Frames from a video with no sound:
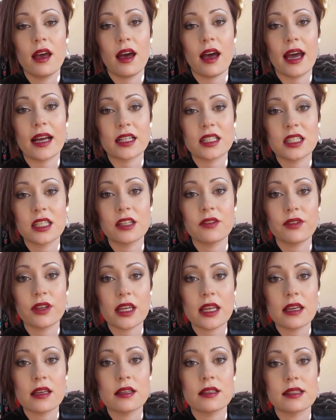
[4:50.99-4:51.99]

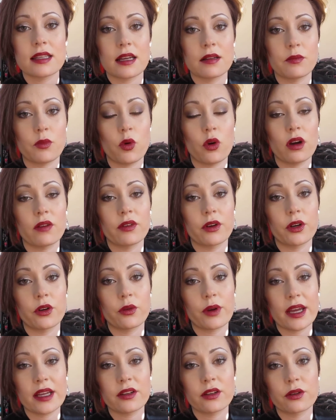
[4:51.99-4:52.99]
activities and more of a
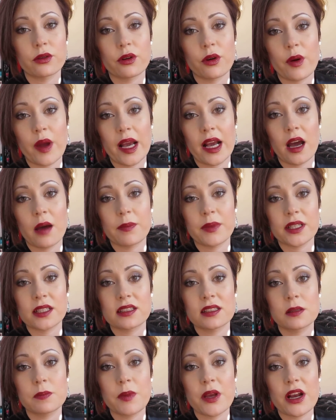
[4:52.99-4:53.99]
greater growing up
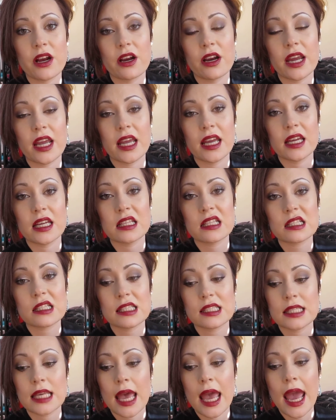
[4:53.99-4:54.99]

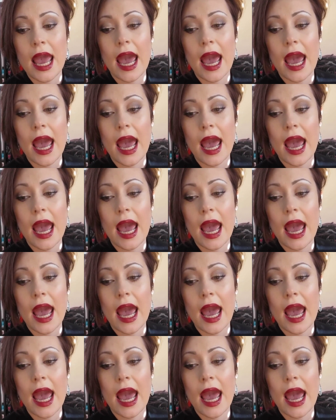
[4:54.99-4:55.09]
experience,